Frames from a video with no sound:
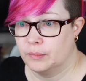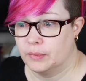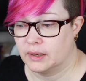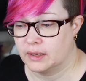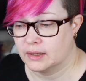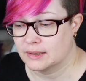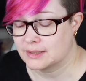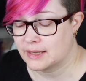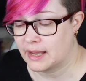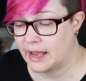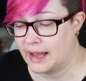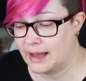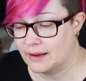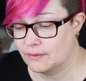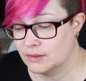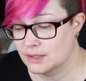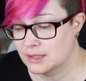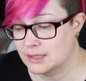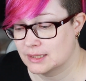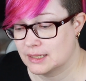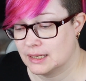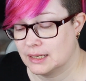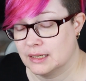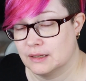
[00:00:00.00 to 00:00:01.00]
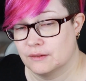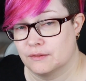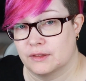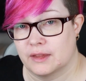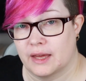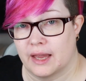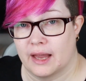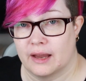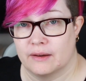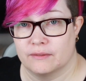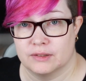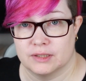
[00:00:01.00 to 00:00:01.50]
because I haven't seen if
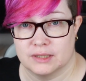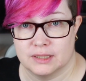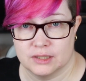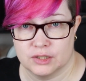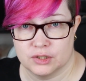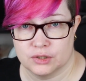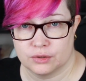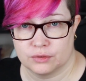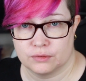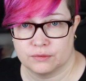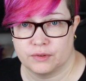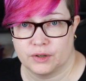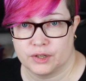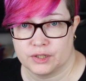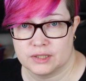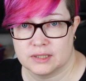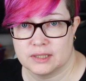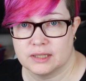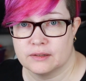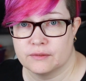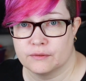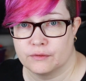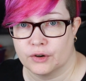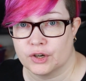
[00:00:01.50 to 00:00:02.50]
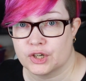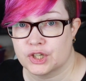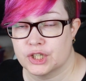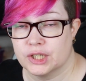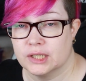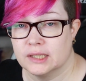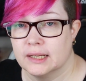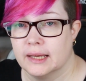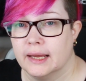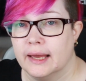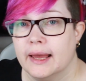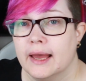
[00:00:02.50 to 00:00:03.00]
they have a digital
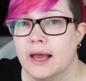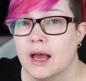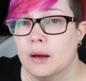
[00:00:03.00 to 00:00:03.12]
version.